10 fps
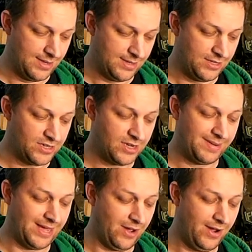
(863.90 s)
this is going to be
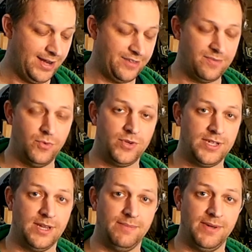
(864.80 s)
a highly supported
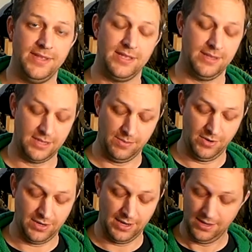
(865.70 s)
gun by the
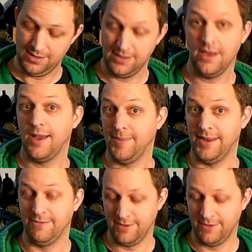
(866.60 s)
community, I believe.